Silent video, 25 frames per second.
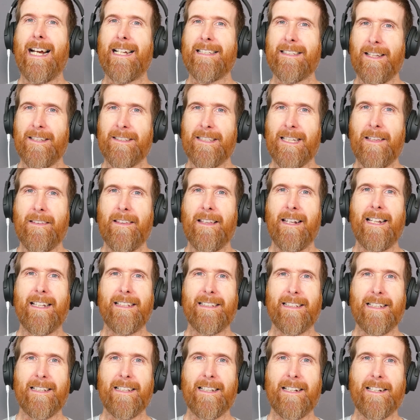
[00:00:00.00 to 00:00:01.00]
as I said, the
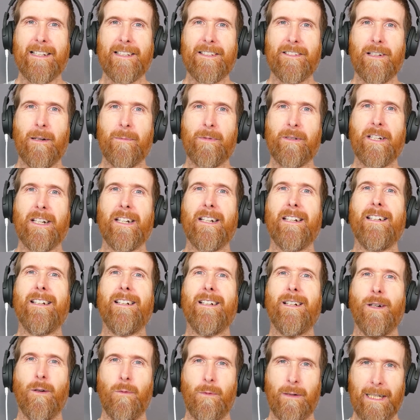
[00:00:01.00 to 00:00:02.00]
link's in the description.
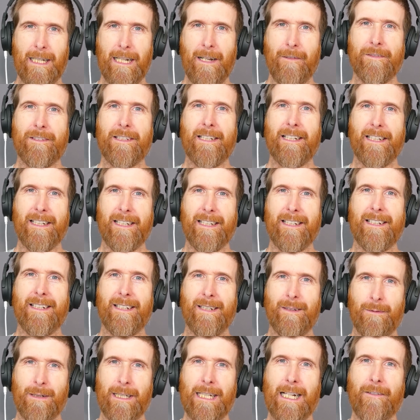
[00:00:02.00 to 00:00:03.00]
We'd love to,
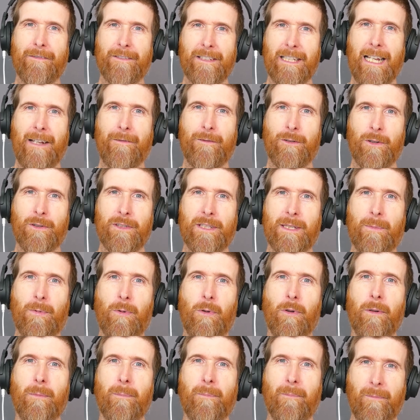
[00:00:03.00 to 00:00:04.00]
we'd love to have your
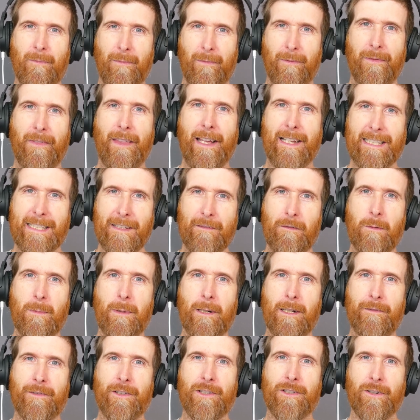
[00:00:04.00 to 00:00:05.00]
support. Thanks
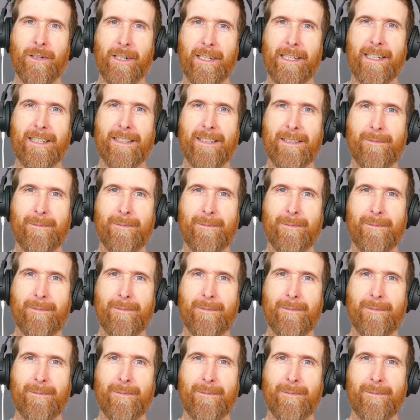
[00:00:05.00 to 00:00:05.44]
everybody for joining